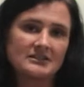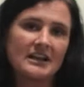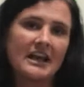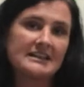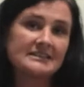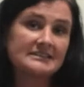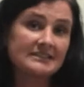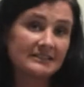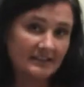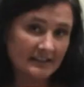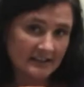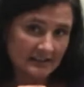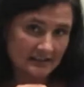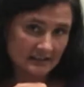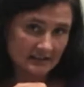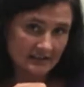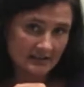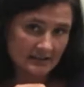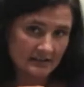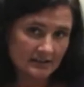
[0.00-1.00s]

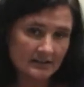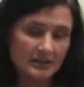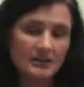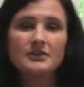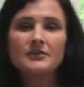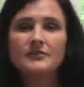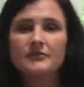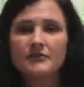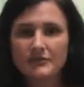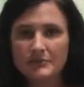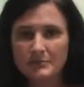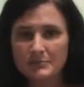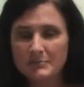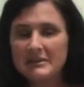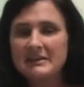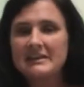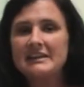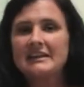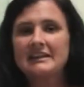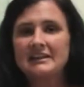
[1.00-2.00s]
isolated for
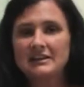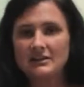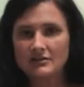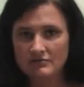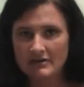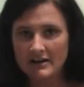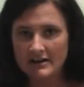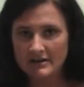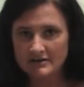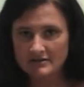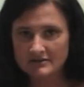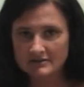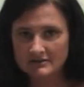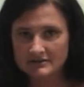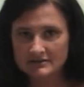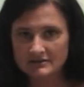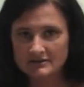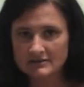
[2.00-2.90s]
beginning writers.